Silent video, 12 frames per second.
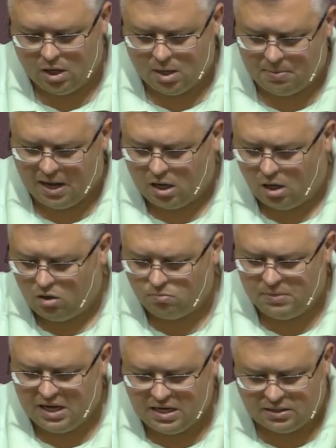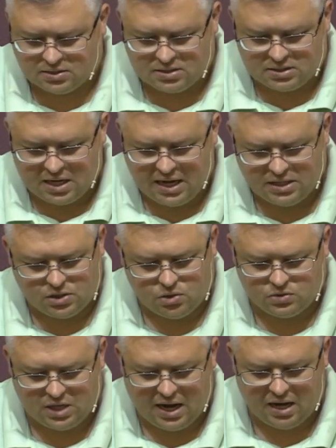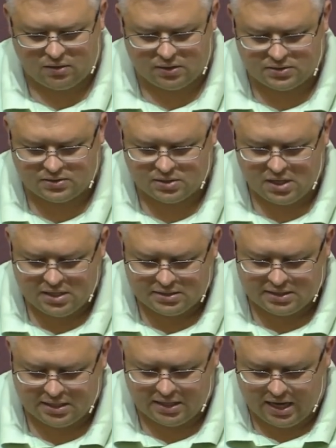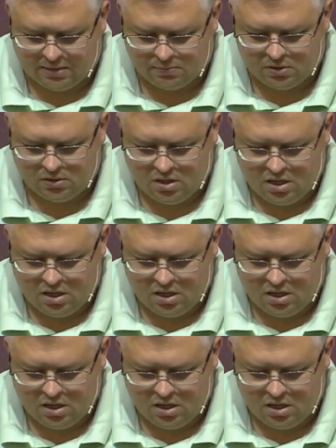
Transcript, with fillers: By all means, take two talents, said Naaman.